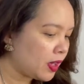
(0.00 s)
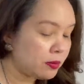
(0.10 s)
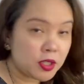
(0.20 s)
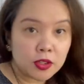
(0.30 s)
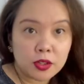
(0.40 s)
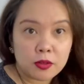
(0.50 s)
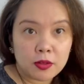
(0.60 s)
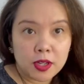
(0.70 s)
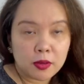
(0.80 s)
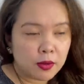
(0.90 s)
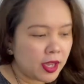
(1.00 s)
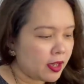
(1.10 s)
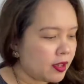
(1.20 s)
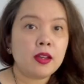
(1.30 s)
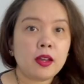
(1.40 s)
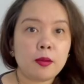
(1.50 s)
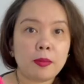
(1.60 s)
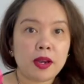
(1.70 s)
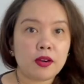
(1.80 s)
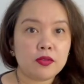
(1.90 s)
I'm just going to go real quick. A
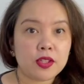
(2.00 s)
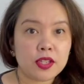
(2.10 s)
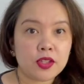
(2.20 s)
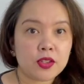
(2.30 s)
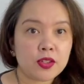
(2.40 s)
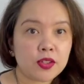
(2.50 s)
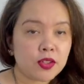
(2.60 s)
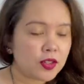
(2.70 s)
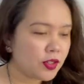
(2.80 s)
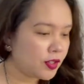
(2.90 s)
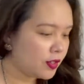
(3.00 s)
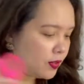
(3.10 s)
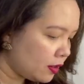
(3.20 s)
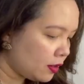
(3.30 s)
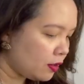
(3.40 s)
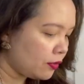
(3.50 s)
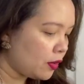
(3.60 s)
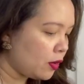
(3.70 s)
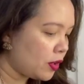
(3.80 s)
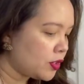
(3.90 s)
pair of scissors. Of
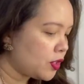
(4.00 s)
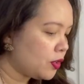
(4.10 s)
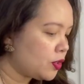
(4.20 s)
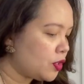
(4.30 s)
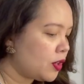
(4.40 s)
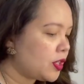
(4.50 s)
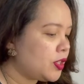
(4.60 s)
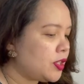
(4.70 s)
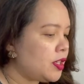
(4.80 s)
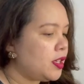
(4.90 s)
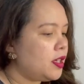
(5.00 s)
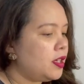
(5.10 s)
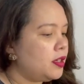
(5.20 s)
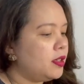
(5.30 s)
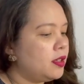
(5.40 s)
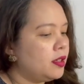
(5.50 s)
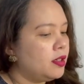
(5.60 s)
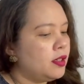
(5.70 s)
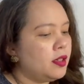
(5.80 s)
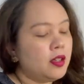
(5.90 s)
course, your trusty.
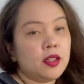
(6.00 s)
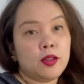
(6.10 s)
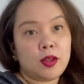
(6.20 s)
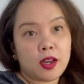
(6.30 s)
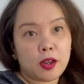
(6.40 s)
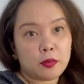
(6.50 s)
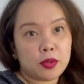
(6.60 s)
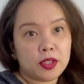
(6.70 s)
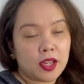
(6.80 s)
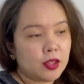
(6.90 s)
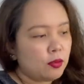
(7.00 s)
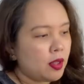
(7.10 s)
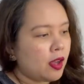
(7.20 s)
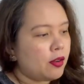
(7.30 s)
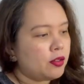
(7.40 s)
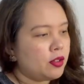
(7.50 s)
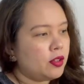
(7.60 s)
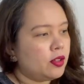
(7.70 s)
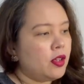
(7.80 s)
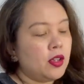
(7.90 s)
You cannot present without
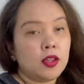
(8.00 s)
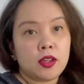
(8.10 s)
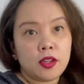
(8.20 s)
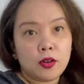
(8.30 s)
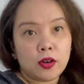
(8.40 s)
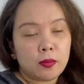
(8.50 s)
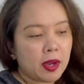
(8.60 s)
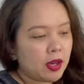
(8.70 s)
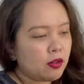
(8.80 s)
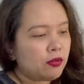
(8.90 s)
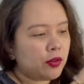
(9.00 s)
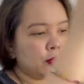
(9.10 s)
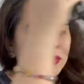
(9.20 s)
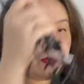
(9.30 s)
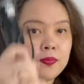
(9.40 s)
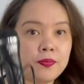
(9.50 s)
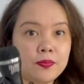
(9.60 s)
your microphone.